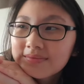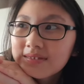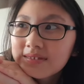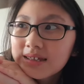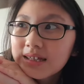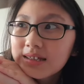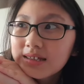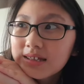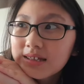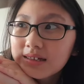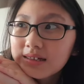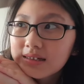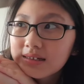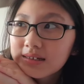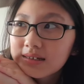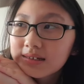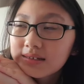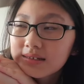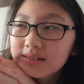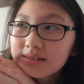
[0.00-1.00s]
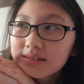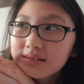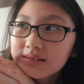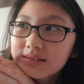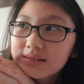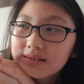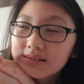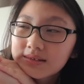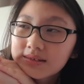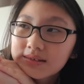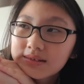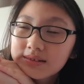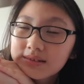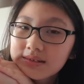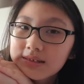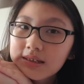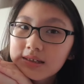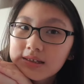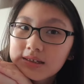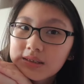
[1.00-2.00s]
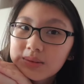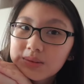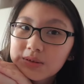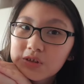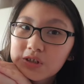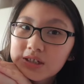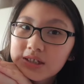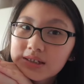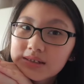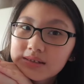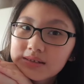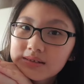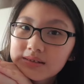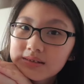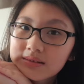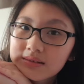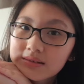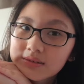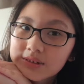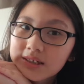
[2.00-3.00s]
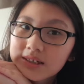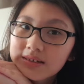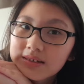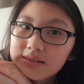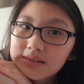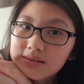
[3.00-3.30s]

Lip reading: That's like a 60%, right?